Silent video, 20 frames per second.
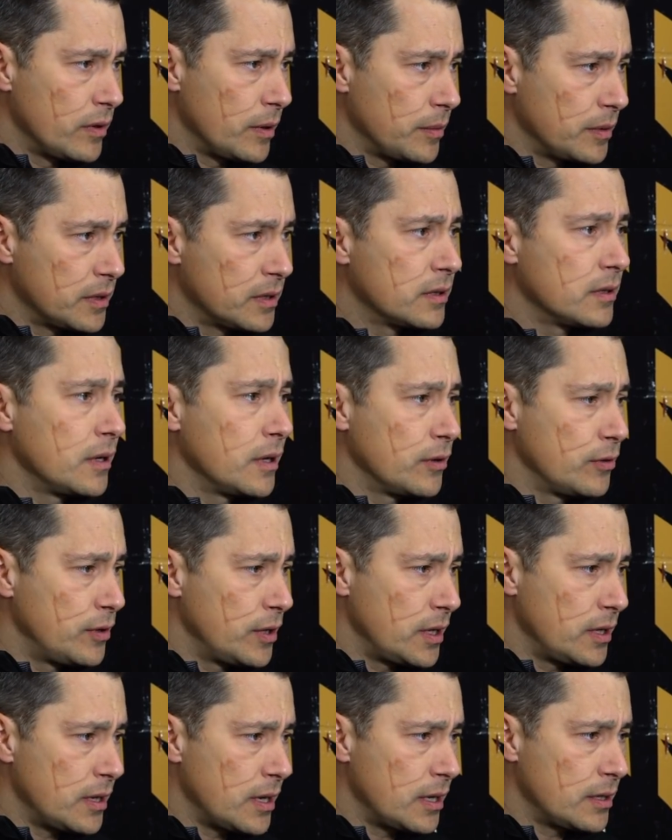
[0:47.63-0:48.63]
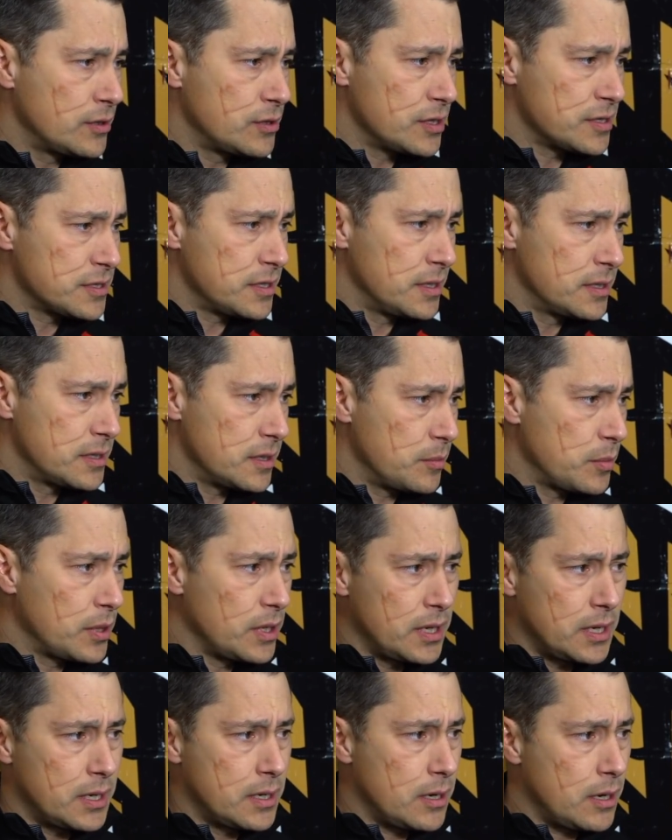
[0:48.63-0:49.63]
I mean, the other day you had Justin
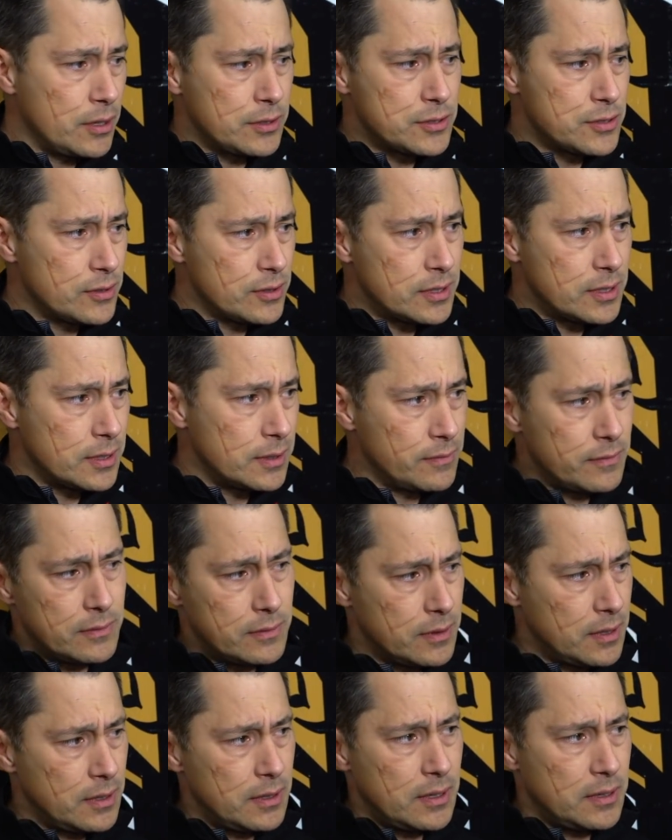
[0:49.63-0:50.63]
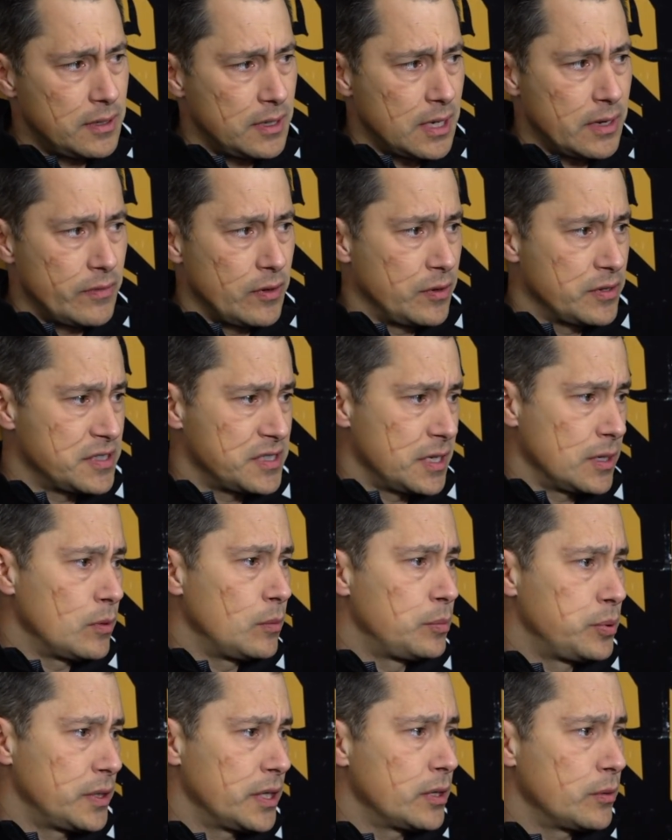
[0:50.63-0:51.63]
Timberlake concert, and I think every single
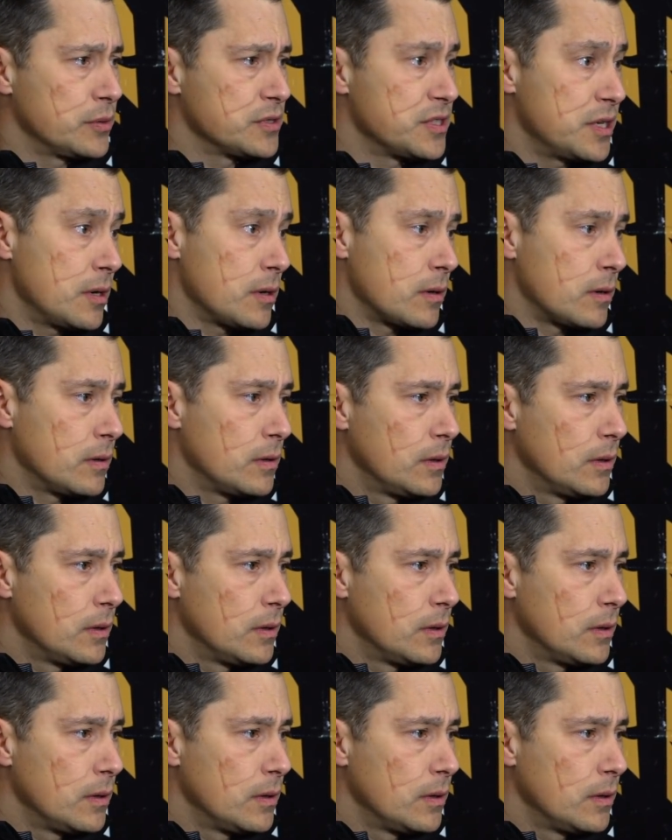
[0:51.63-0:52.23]
player was here.